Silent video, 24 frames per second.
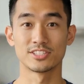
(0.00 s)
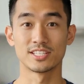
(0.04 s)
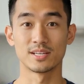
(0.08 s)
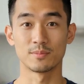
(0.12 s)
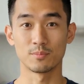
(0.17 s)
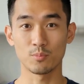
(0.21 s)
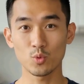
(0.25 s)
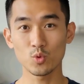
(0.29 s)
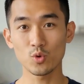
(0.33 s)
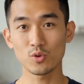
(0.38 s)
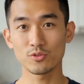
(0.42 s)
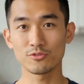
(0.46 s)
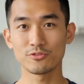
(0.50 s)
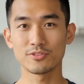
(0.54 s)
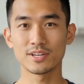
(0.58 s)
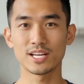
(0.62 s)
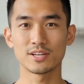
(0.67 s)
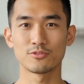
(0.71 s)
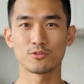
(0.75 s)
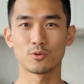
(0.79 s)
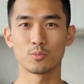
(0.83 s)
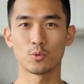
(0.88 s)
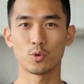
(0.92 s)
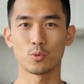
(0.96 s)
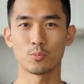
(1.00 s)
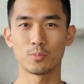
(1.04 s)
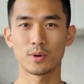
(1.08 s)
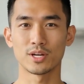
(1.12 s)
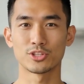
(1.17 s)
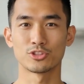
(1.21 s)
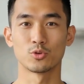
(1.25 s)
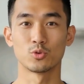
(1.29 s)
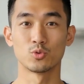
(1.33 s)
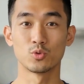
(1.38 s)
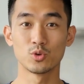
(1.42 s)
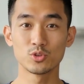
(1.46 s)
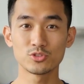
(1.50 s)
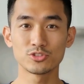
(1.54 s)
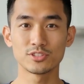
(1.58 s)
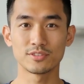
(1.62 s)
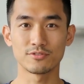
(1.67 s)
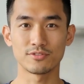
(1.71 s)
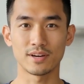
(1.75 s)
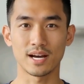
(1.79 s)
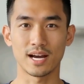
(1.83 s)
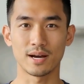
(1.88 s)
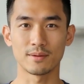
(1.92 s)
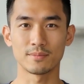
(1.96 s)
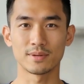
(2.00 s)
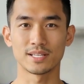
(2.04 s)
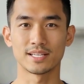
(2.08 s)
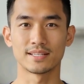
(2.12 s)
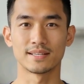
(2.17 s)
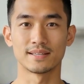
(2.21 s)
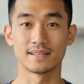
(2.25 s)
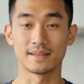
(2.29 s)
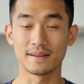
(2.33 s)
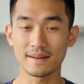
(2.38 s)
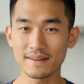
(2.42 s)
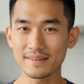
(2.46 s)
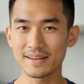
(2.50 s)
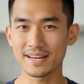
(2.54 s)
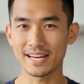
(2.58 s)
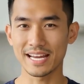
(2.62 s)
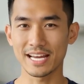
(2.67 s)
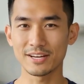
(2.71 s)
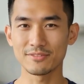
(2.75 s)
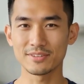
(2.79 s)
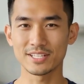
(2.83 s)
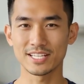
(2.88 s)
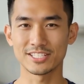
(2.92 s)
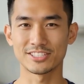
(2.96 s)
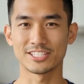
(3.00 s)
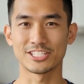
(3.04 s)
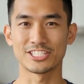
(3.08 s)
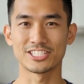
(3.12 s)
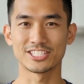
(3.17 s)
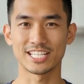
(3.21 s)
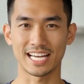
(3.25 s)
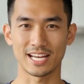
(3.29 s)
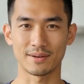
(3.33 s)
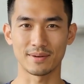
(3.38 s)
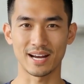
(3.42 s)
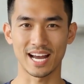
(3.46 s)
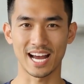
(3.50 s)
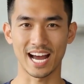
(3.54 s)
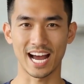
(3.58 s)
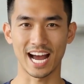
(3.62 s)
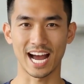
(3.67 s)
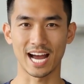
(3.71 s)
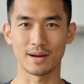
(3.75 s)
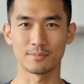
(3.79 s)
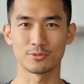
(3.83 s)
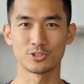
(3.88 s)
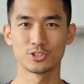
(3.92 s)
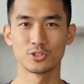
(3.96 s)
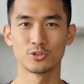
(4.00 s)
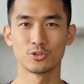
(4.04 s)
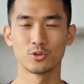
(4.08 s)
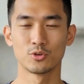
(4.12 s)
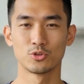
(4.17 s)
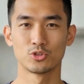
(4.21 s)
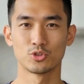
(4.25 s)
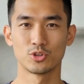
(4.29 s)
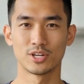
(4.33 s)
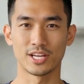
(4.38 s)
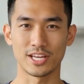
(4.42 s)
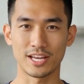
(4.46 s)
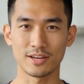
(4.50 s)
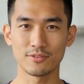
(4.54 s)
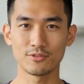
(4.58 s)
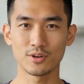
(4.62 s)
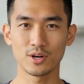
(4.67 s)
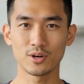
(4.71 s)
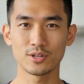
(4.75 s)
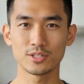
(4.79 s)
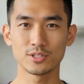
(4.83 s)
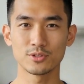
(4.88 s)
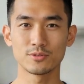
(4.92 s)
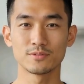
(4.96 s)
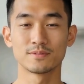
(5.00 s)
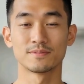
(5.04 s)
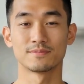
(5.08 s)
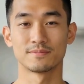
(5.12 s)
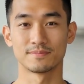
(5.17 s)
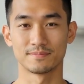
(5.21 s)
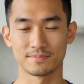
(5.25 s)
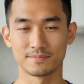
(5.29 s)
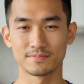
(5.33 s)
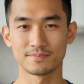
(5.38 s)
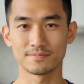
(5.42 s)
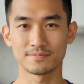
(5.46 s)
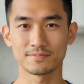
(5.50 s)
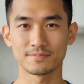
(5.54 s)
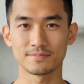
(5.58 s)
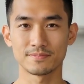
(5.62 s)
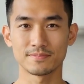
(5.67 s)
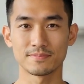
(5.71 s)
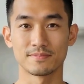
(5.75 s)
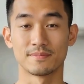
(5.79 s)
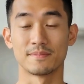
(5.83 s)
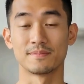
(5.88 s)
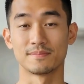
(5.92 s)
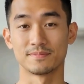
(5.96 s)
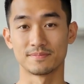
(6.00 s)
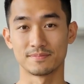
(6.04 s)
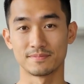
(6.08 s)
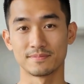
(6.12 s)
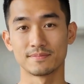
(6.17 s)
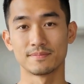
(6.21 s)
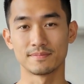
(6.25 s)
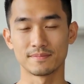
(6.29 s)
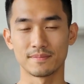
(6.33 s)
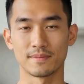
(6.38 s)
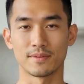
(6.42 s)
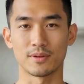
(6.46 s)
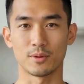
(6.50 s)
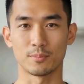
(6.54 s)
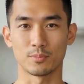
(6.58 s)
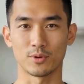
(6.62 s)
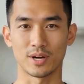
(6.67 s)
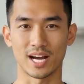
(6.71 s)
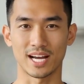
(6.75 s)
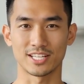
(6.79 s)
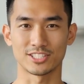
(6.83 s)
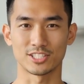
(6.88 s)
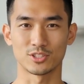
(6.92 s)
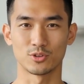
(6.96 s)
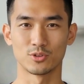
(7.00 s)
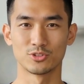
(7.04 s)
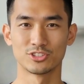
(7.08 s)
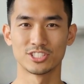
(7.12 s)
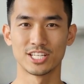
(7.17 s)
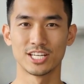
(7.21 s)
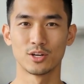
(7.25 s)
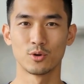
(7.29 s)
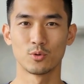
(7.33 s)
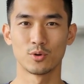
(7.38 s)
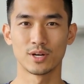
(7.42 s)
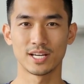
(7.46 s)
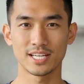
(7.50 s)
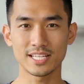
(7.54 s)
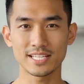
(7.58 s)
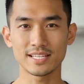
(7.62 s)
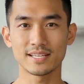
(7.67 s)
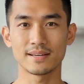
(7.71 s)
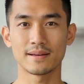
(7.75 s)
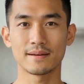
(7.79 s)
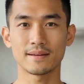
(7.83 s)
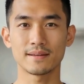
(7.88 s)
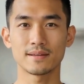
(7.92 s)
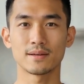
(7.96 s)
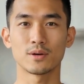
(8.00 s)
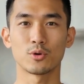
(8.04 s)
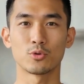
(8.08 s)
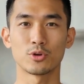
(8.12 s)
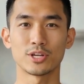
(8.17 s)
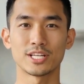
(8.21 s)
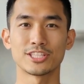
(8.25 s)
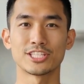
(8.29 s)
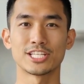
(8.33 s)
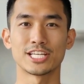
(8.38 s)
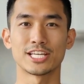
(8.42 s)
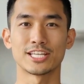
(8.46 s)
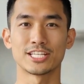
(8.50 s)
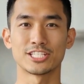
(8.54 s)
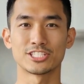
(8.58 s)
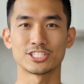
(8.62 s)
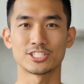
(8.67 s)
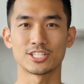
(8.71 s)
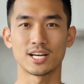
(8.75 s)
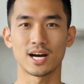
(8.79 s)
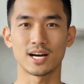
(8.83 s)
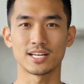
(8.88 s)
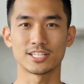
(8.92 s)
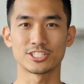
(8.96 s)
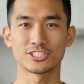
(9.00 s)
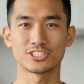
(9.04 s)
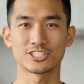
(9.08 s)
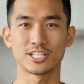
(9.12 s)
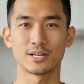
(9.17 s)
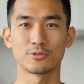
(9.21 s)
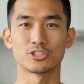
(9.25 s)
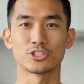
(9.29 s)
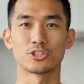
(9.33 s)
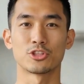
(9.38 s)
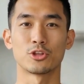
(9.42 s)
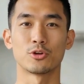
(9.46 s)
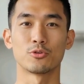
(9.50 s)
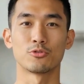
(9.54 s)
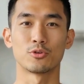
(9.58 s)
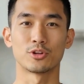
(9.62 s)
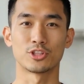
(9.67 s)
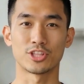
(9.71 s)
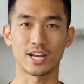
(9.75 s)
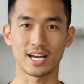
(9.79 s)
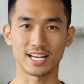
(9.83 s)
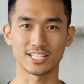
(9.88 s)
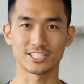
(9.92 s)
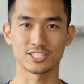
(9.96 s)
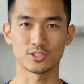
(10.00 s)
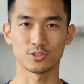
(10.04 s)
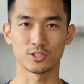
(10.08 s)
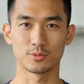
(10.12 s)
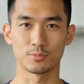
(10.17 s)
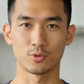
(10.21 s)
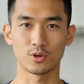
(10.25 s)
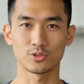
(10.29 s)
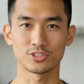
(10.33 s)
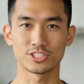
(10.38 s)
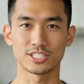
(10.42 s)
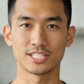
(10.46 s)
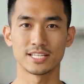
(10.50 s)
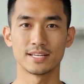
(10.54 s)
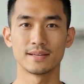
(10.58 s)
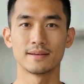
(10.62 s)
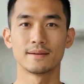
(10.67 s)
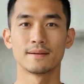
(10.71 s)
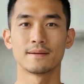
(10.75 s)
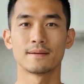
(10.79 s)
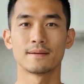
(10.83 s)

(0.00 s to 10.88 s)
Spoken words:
a more favorable muscle growth environment, even at the same absolute training volume. The practical takeaway: creatine is not a substitute for dietary protein.